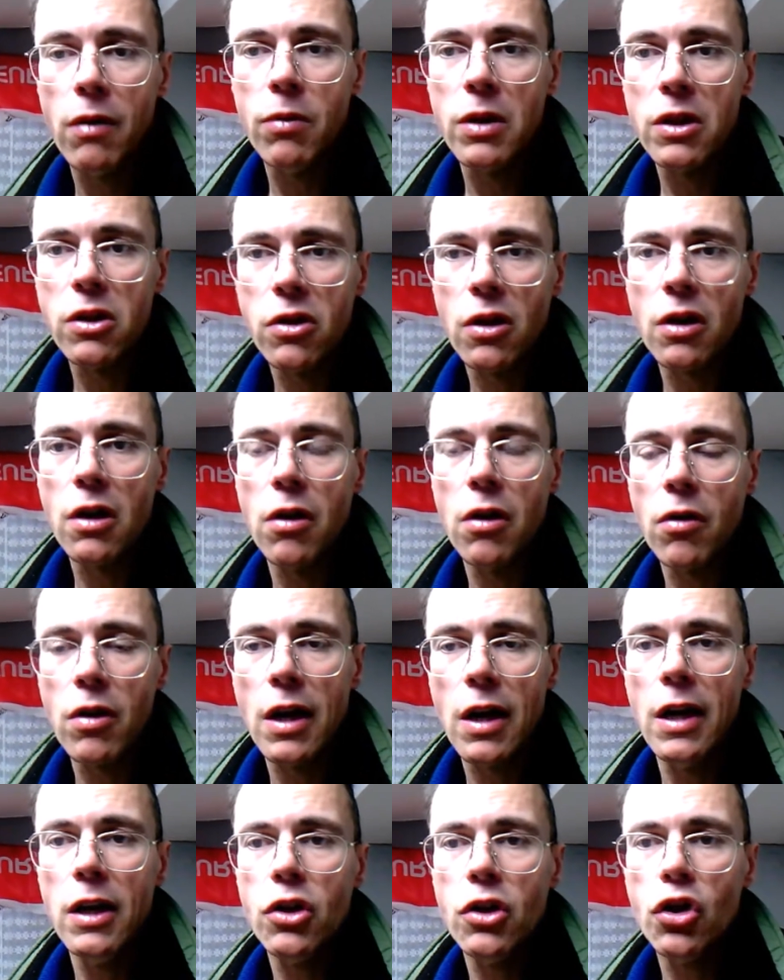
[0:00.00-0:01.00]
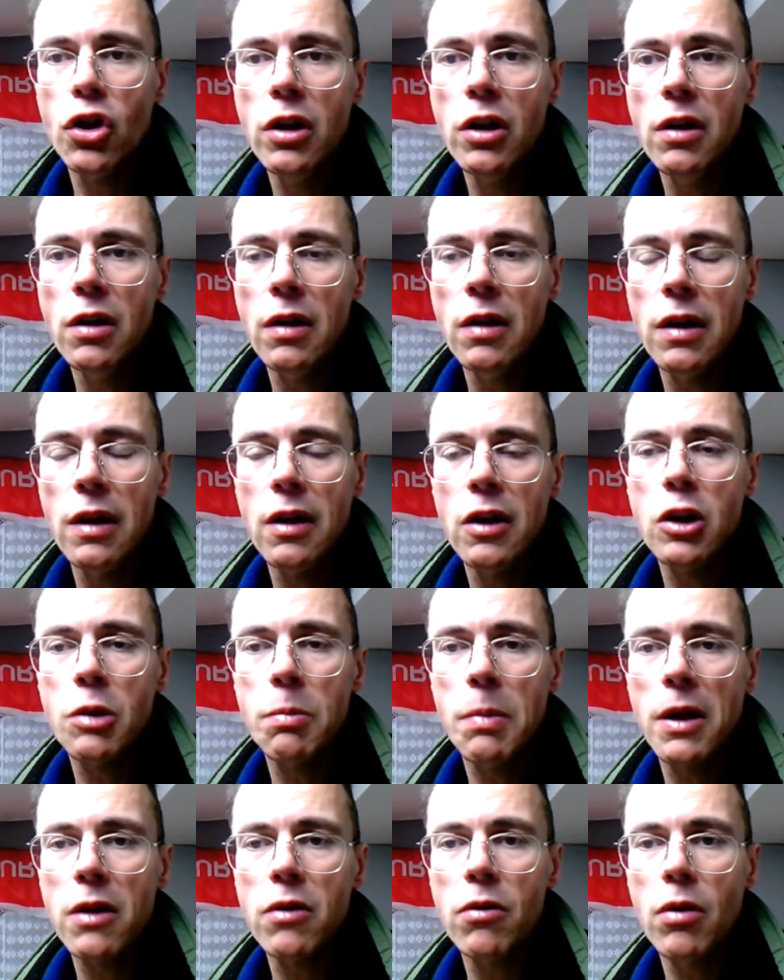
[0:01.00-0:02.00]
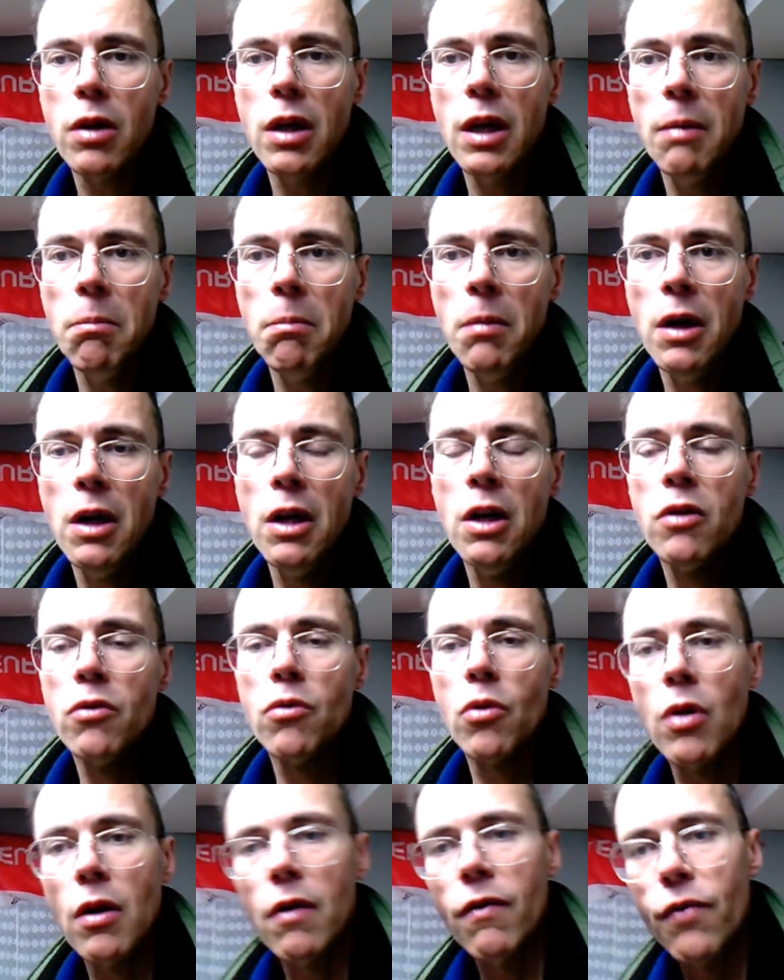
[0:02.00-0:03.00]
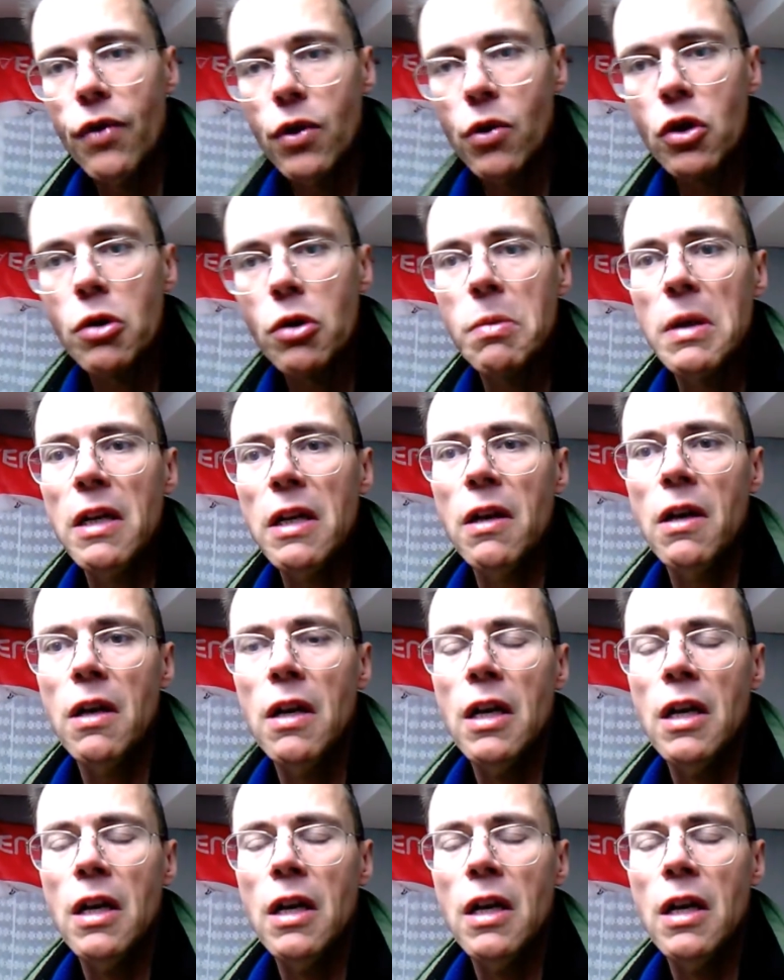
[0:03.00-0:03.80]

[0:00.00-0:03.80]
with certain location in respect to him to confuse me.